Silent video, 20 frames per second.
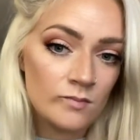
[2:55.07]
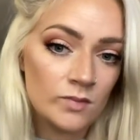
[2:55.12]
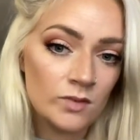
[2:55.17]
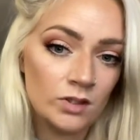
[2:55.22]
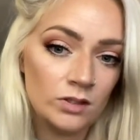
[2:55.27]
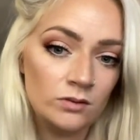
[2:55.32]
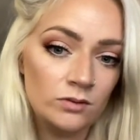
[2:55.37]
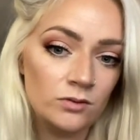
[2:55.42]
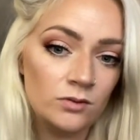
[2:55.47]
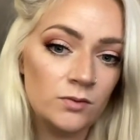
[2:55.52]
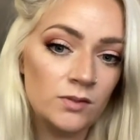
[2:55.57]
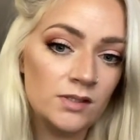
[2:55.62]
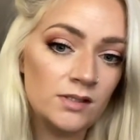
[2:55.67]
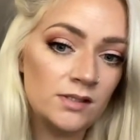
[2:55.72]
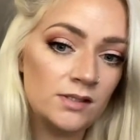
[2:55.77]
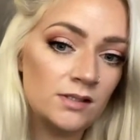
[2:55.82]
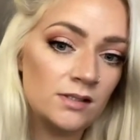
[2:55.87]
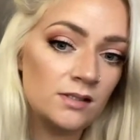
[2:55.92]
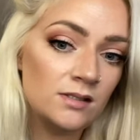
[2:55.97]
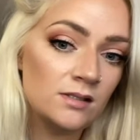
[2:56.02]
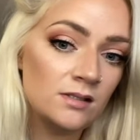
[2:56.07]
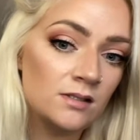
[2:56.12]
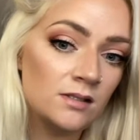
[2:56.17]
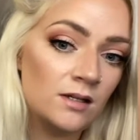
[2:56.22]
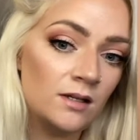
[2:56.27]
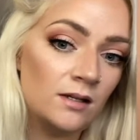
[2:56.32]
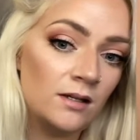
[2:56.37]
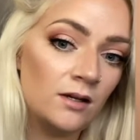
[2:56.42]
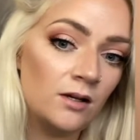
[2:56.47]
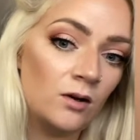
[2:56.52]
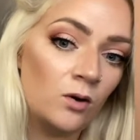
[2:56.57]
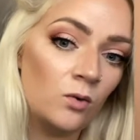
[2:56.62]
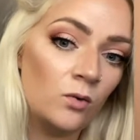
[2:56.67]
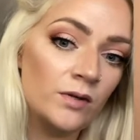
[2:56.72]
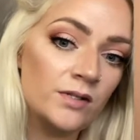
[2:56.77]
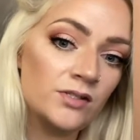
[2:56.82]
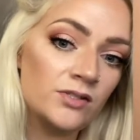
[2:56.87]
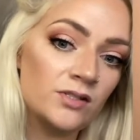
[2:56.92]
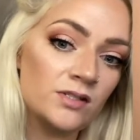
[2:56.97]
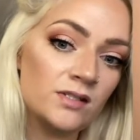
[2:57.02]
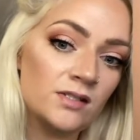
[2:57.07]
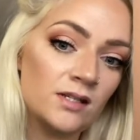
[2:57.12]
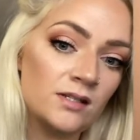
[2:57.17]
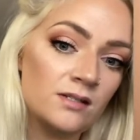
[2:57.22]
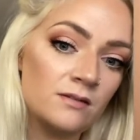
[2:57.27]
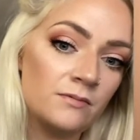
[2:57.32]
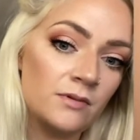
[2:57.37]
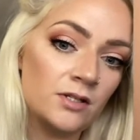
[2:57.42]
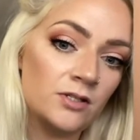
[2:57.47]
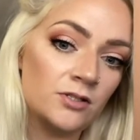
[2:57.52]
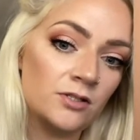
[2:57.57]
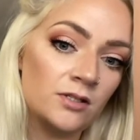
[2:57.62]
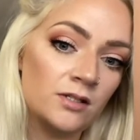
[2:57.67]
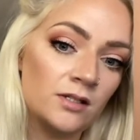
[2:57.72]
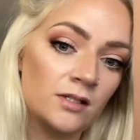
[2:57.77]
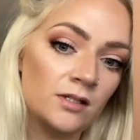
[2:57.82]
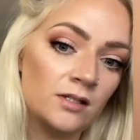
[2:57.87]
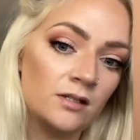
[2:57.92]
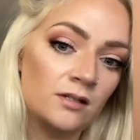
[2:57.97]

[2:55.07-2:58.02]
untwist, and I always just like to make sure